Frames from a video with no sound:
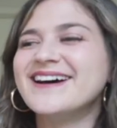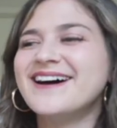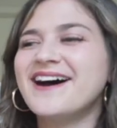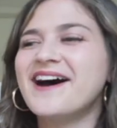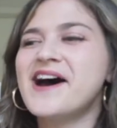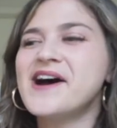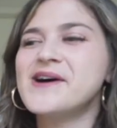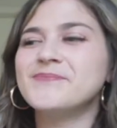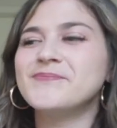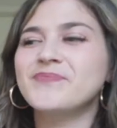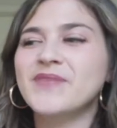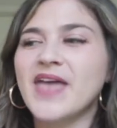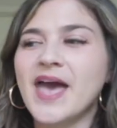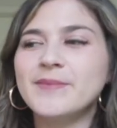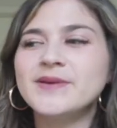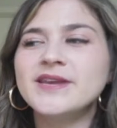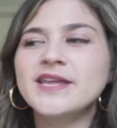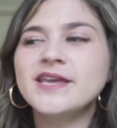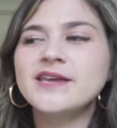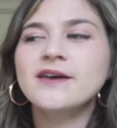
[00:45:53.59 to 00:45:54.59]

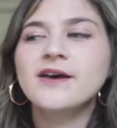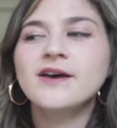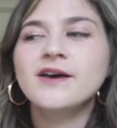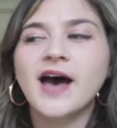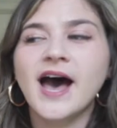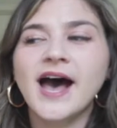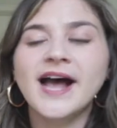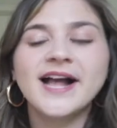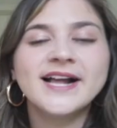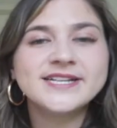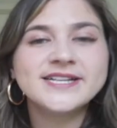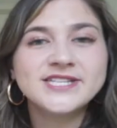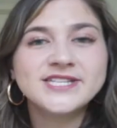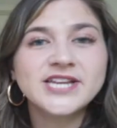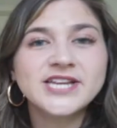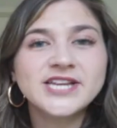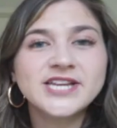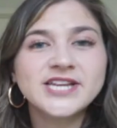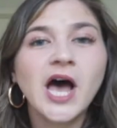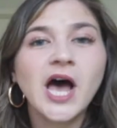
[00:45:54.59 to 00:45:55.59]
Ebony, I
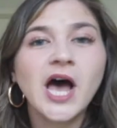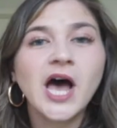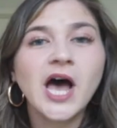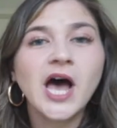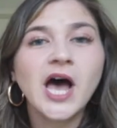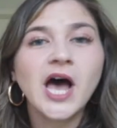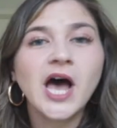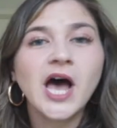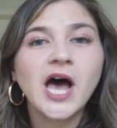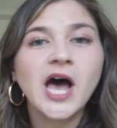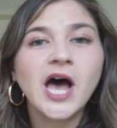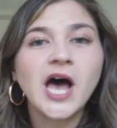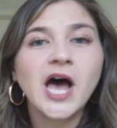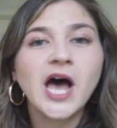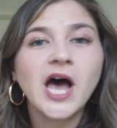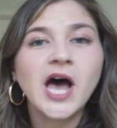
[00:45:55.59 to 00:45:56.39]
dubbed thee